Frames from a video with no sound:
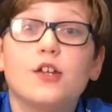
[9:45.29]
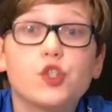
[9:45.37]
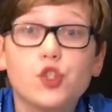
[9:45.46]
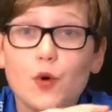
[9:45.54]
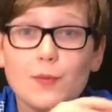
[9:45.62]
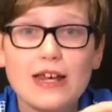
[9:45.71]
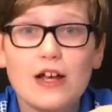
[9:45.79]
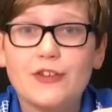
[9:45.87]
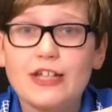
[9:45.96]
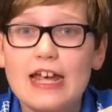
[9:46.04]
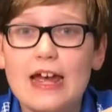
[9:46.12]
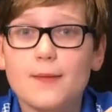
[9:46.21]
So many
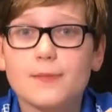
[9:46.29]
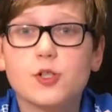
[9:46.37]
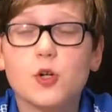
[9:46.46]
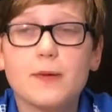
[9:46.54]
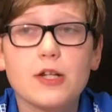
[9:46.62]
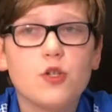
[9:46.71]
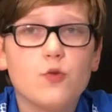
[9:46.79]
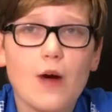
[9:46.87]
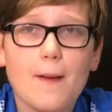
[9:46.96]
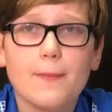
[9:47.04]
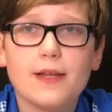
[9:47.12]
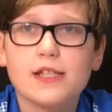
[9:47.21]
LTMs, so many new
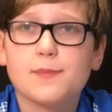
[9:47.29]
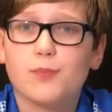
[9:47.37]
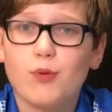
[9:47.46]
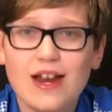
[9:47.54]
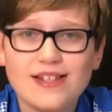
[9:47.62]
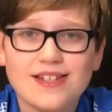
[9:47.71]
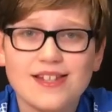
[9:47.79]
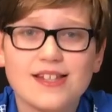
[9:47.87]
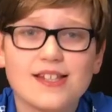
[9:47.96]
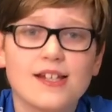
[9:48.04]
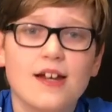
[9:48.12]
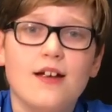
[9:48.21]
weapons,
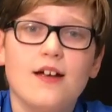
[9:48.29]
presents,